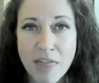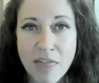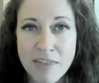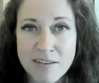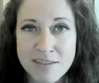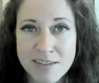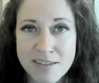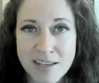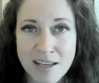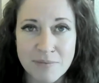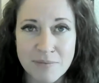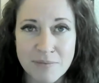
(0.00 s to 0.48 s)
and
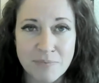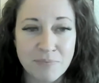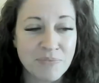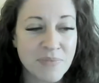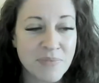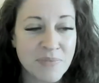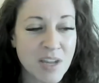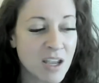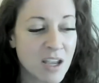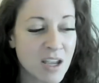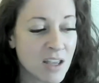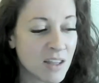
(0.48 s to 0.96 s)
all of a
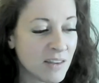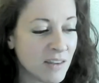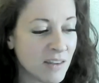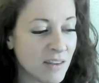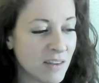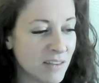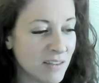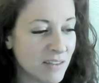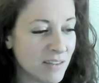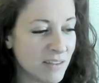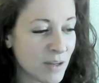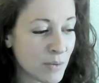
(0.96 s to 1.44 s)
sudden
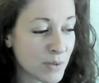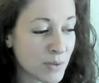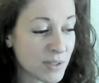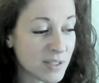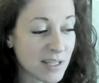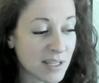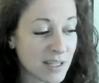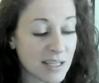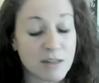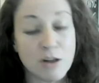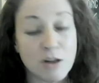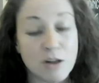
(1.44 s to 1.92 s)

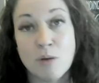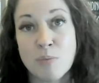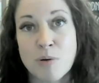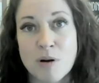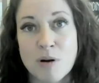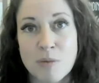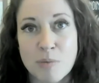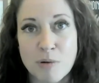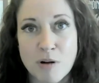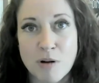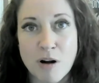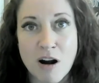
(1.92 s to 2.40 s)
there was like
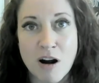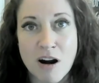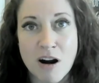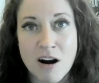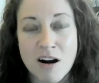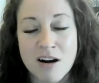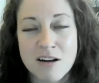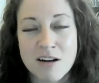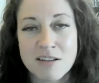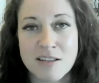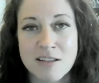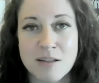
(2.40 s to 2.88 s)
no purple
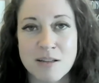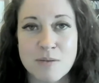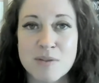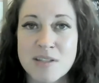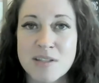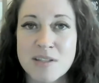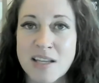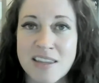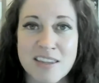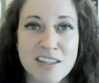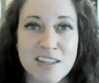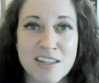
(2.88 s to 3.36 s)
cars,
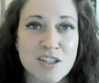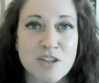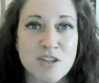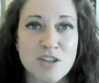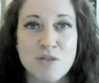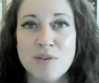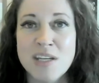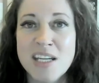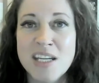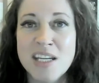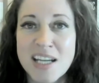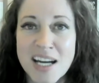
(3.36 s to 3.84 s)
and it was like
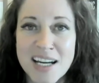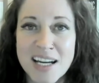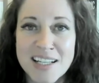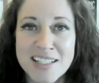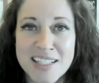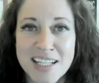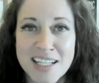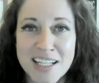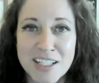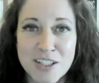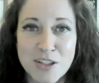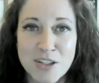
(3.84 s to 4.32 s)
this unique
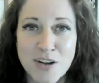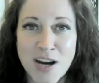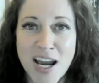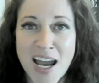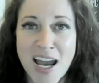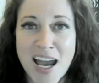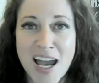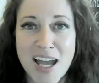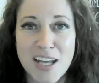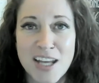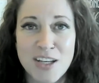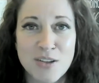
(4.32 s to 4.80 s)
idea in
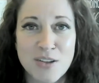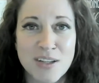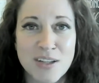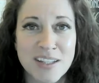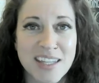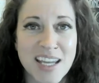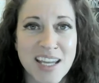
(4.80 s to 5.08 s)
your head.